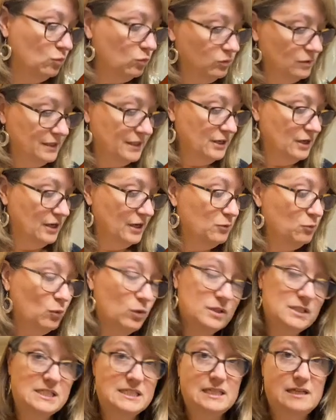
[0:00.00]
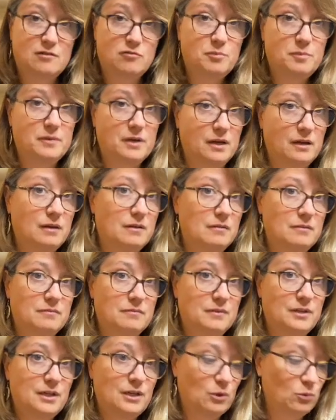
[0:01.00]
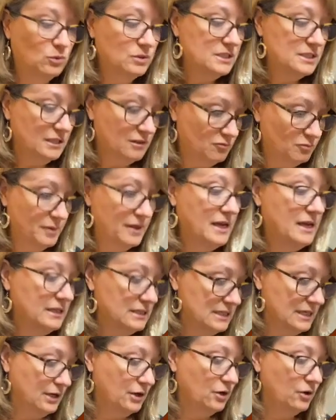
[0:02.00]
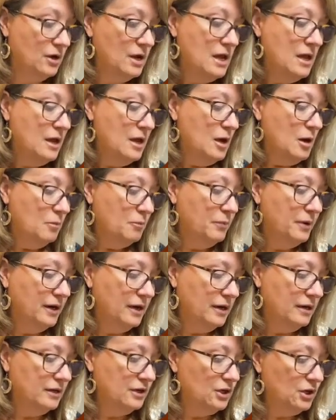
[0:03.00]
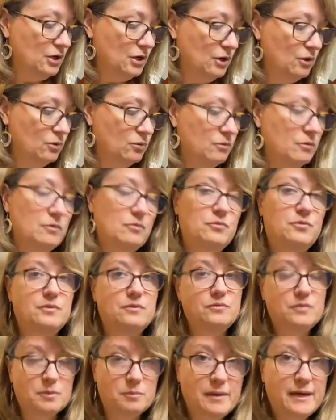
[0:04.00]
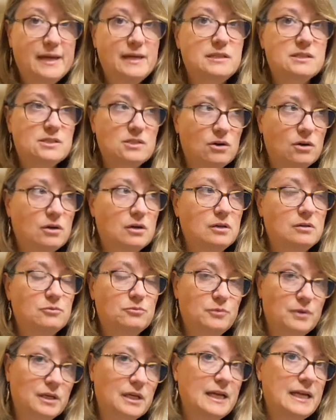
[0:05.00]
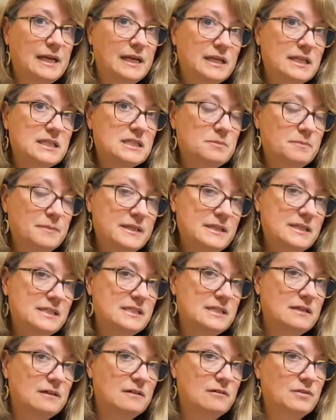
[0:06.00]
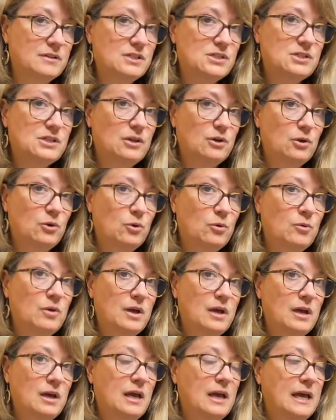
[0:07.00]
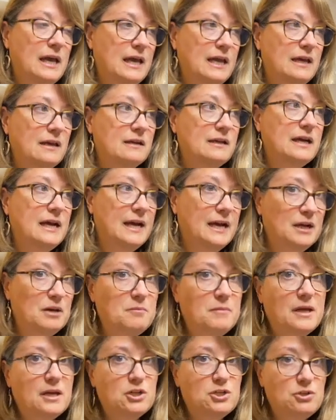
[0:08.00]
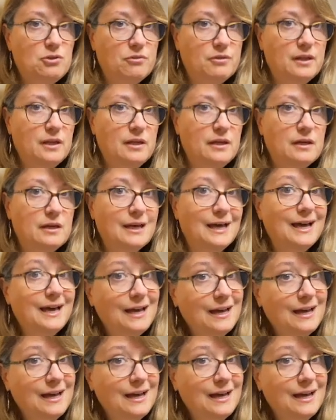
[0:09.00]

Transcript: you know, in one set of one set of paints here. But you know, the paints are really inexpensive, and so it kind of makes you think, you